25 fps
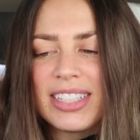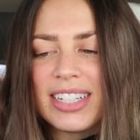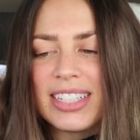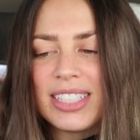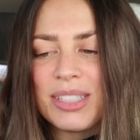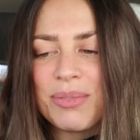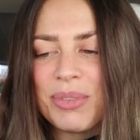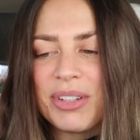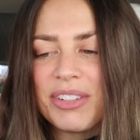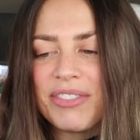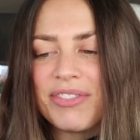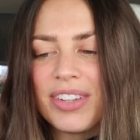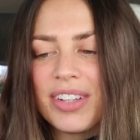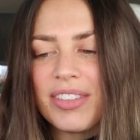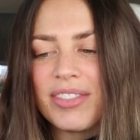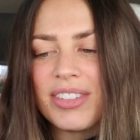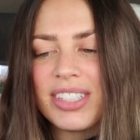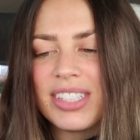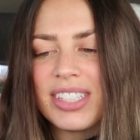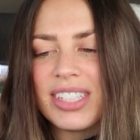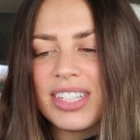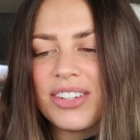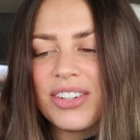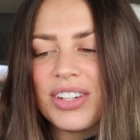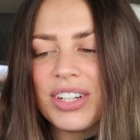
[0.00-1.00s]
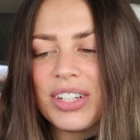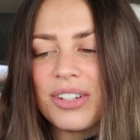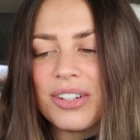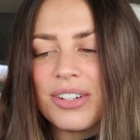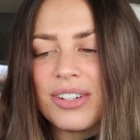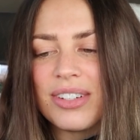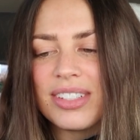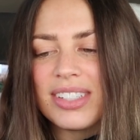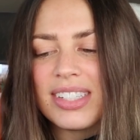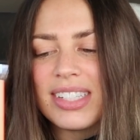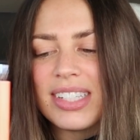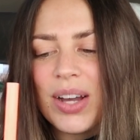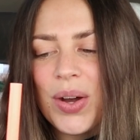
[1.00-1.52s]
That's my favorite
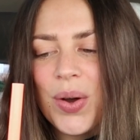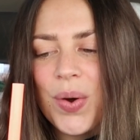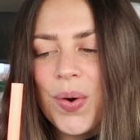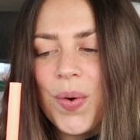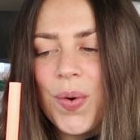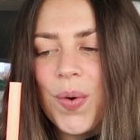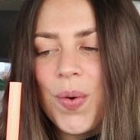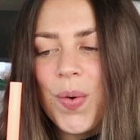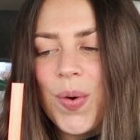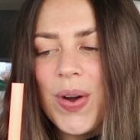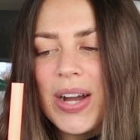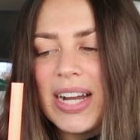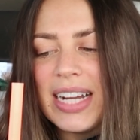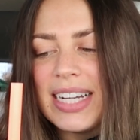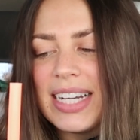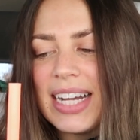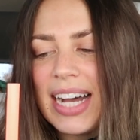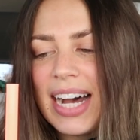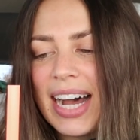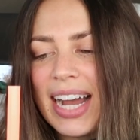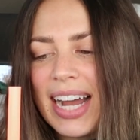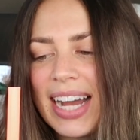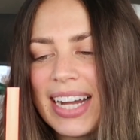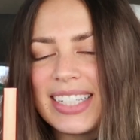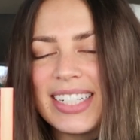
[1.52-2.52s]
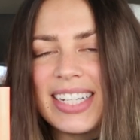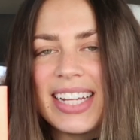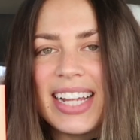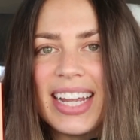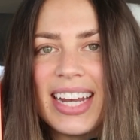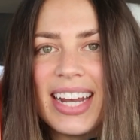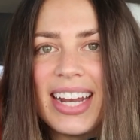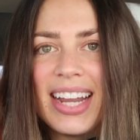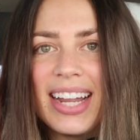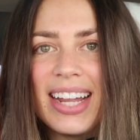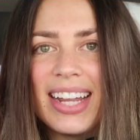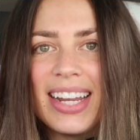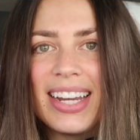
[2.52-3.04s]
cereal, so I had to
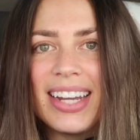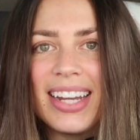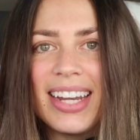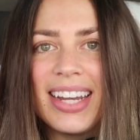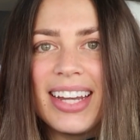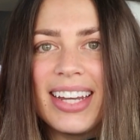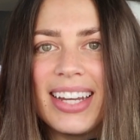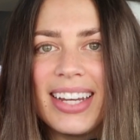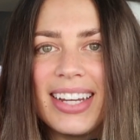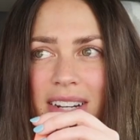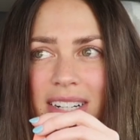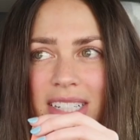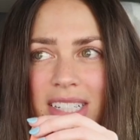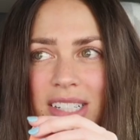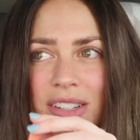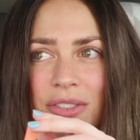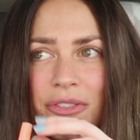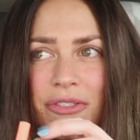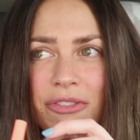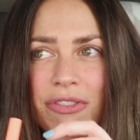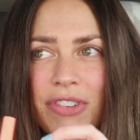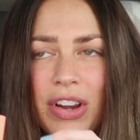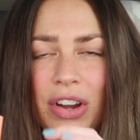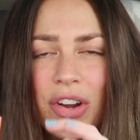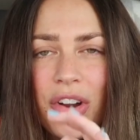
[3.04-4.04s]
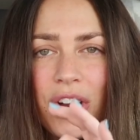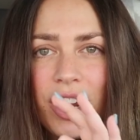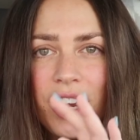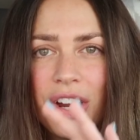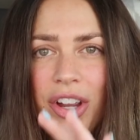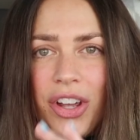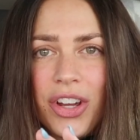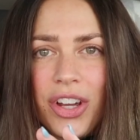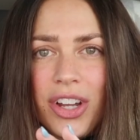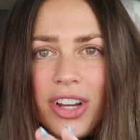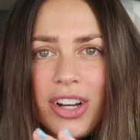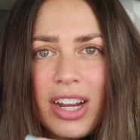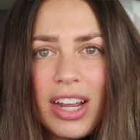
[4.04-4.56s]
get it. It is very
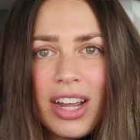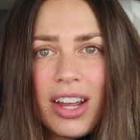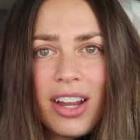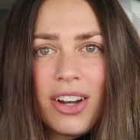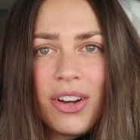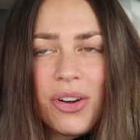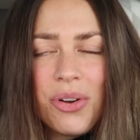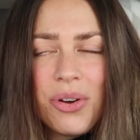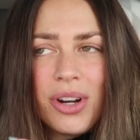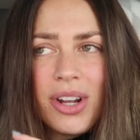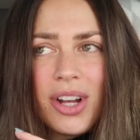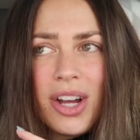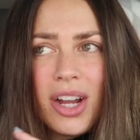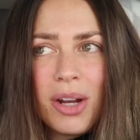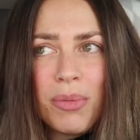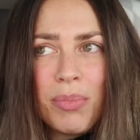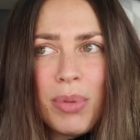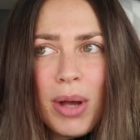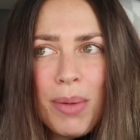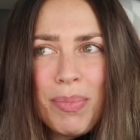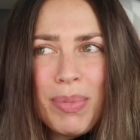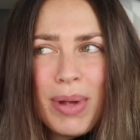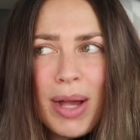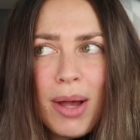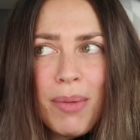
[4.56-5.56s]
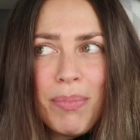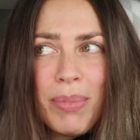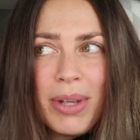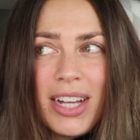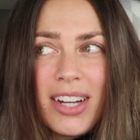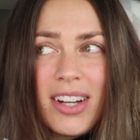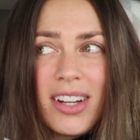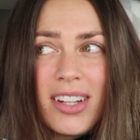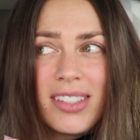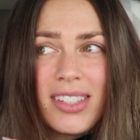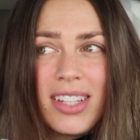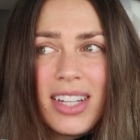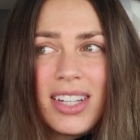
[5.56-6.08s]
good. And Odin got a pup cup
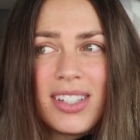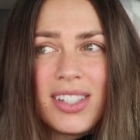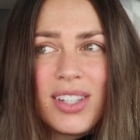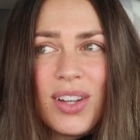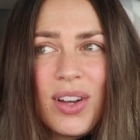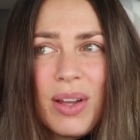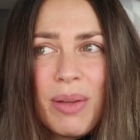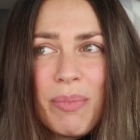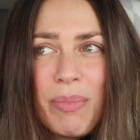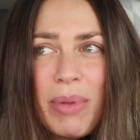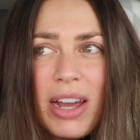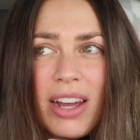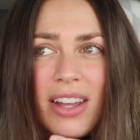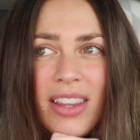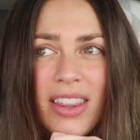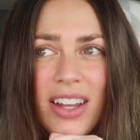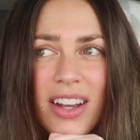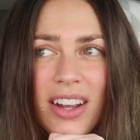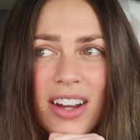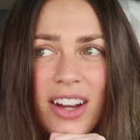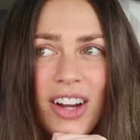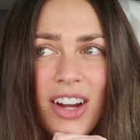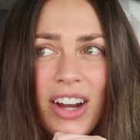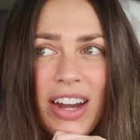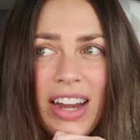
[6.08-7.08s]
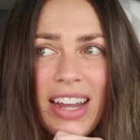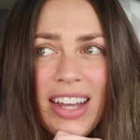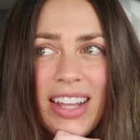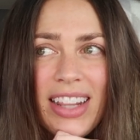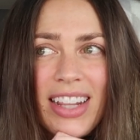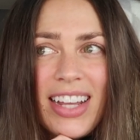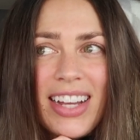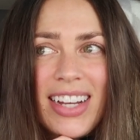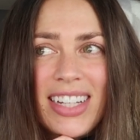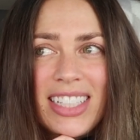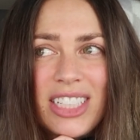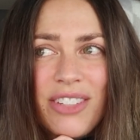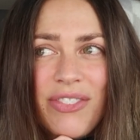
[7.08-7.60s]
because they saw him back there and
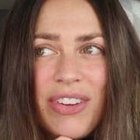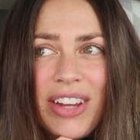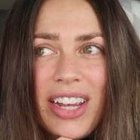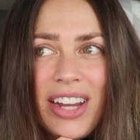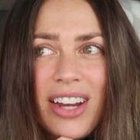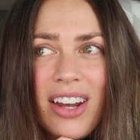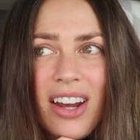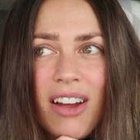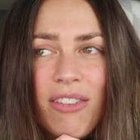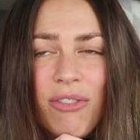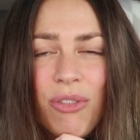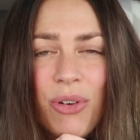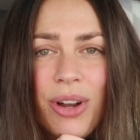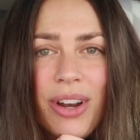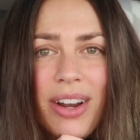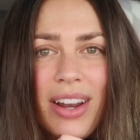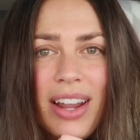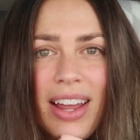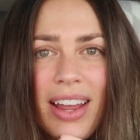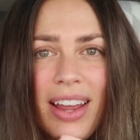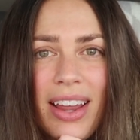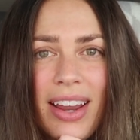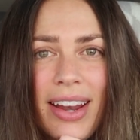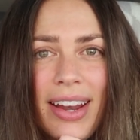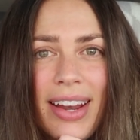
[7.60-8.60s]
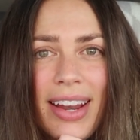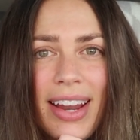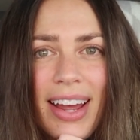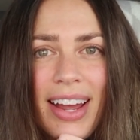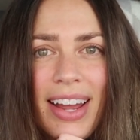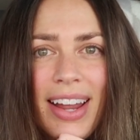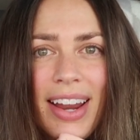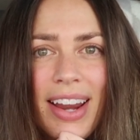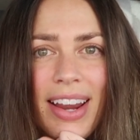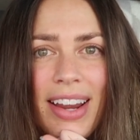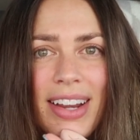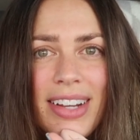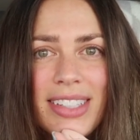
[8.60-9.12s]
they asked if he could have one, and
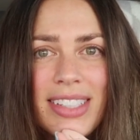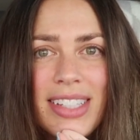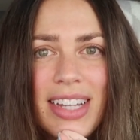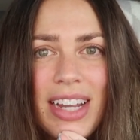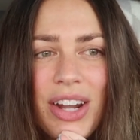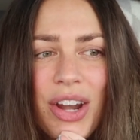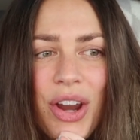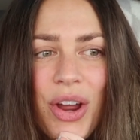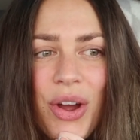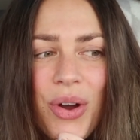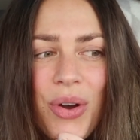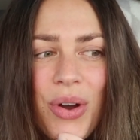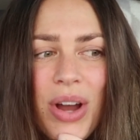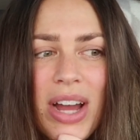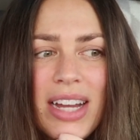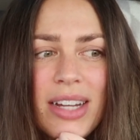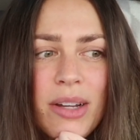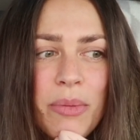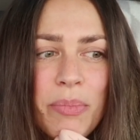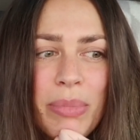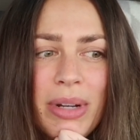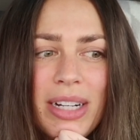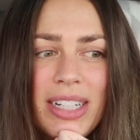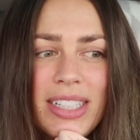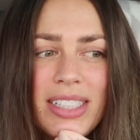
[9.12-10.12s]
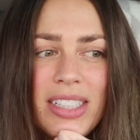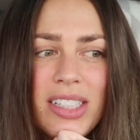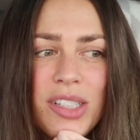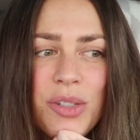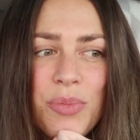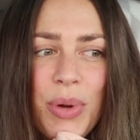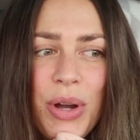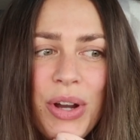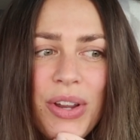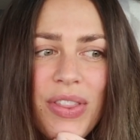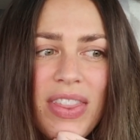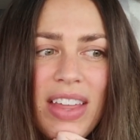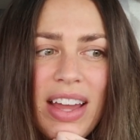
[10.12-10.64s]
I can't say no. but it's his
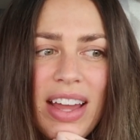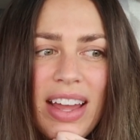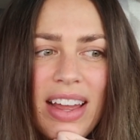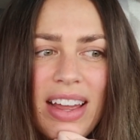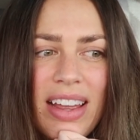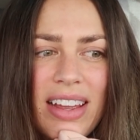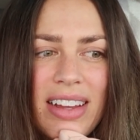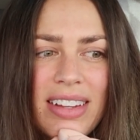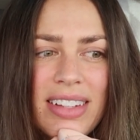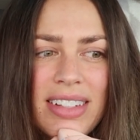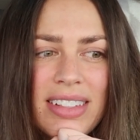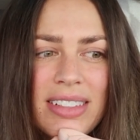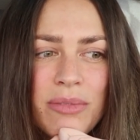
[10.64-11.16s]
birthday.